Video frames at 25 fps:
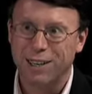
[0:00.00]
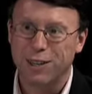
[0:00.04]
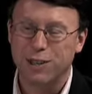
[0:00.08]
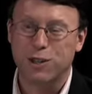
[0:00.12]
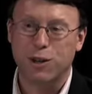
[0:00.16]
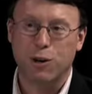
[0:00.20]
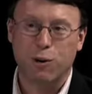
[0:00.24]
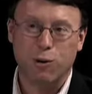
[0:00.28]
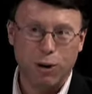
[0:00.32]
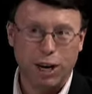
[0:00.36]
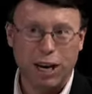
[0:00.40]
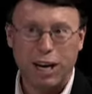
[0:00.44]

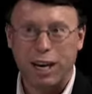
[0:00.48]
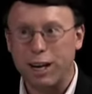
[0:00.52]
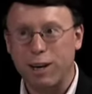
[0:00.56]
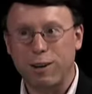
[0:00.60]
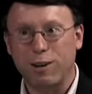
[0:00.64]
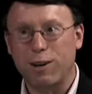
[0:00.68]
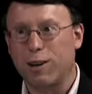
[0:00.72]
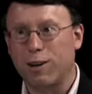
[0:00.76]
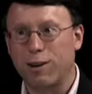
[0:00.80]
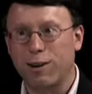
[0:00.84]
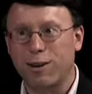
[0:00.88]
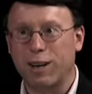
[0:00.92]
So any
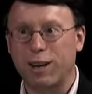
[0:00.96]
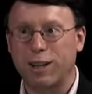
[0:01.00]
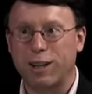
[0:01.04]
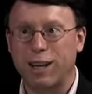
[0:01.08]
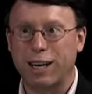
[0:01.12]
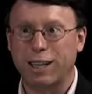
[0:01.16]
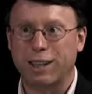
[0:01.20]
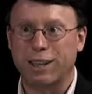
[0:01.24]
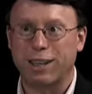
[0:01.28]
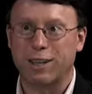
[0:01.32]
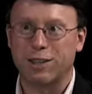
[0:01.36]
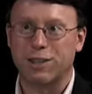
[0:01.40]
little thing
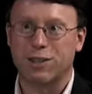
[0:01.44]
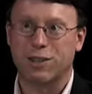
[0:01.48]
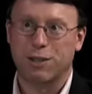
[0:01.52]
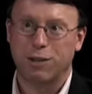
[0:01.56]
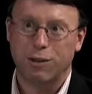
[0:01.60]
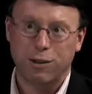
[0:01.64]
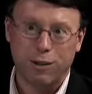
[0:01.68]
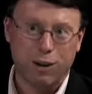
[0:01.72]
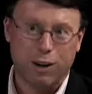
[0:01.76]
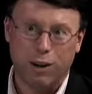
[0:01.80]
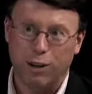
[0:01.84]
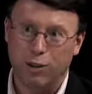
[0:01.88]
like this,
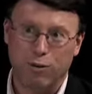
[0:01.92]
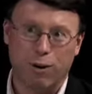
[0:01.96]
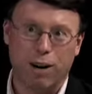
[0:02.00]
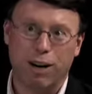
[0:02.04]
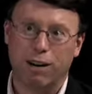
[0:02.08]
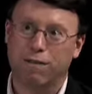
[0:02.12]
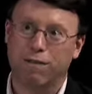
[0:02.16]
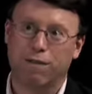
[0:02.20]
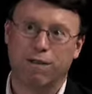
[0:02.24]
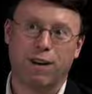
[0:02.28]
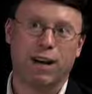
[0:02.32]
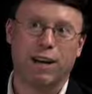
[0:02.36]
you're going to try
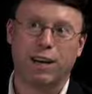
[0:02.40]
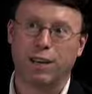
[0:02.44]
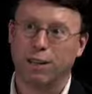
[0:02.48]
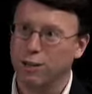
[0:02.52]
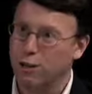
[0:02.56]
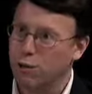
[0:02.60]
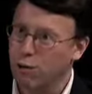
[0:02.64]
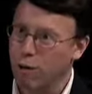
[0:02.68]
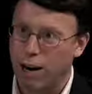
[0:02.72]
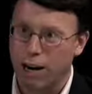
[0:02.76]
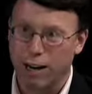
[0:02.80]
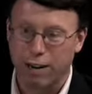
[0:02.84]
to fight and
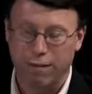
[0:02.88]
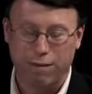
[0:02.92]
try to